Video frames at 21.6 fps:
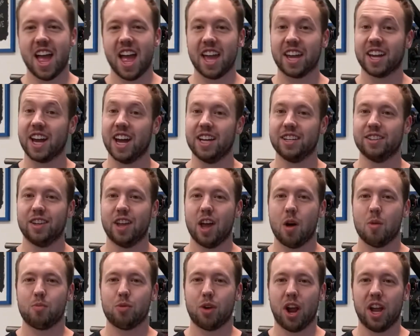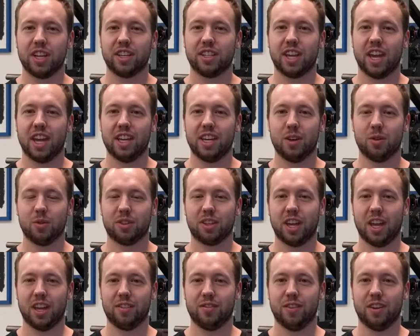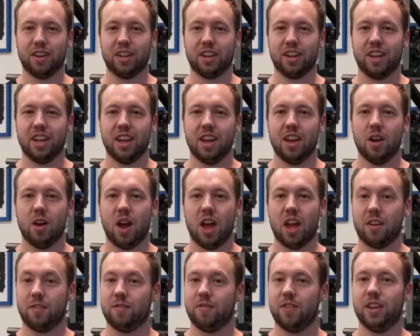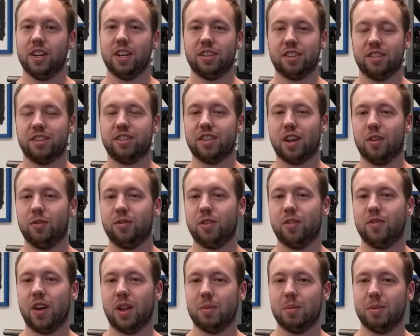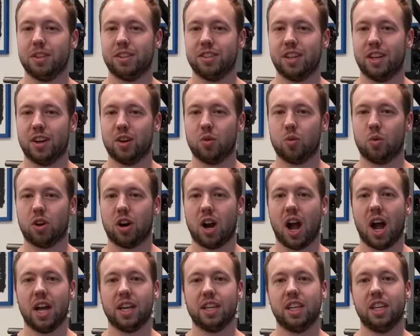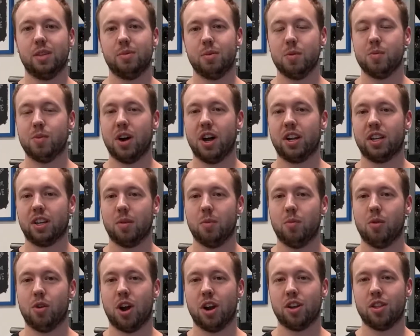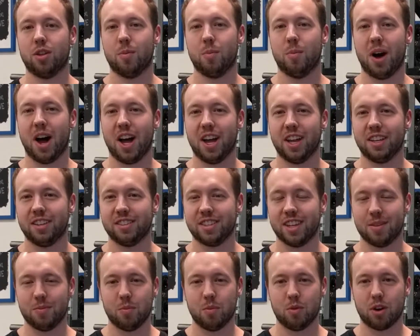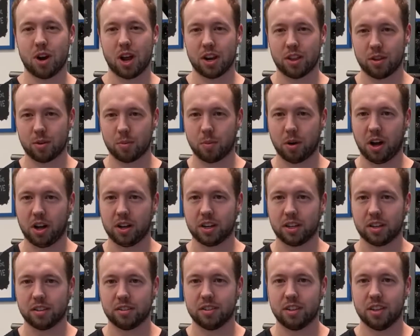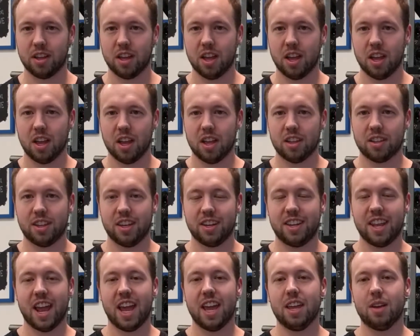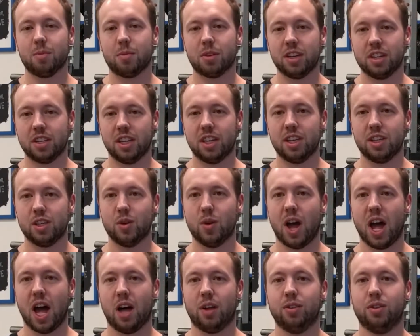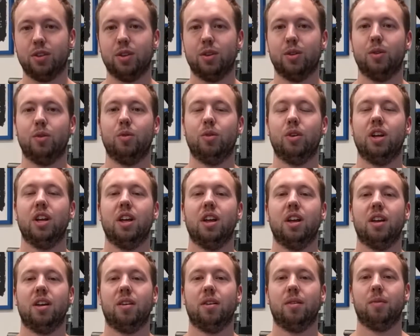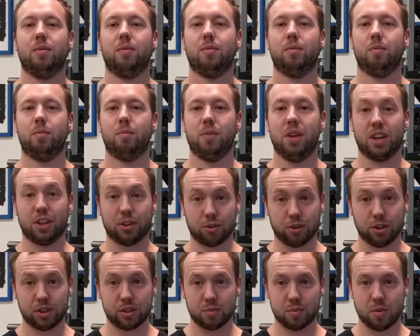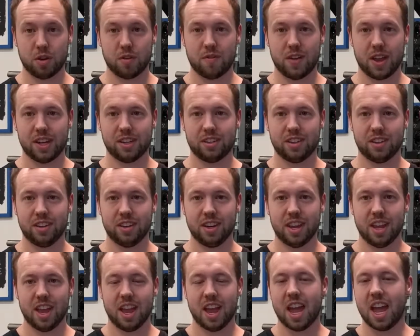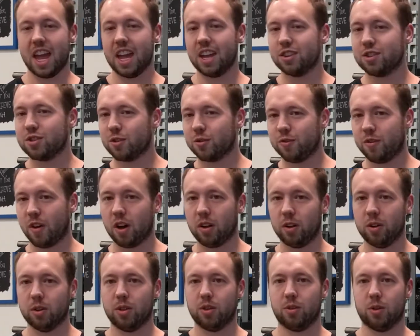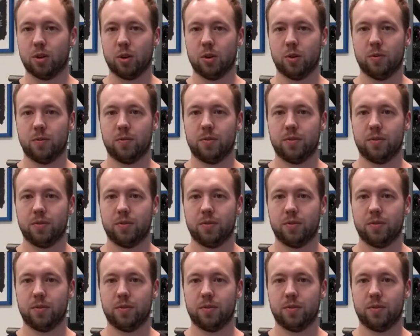Hey guys, Brian Cade here with Cade Fit, a fitness and self-development center where I teach people how to get more out of their minds and more out of their bodies. Today I'm going to teach you how to increase your motivation and your follow-through.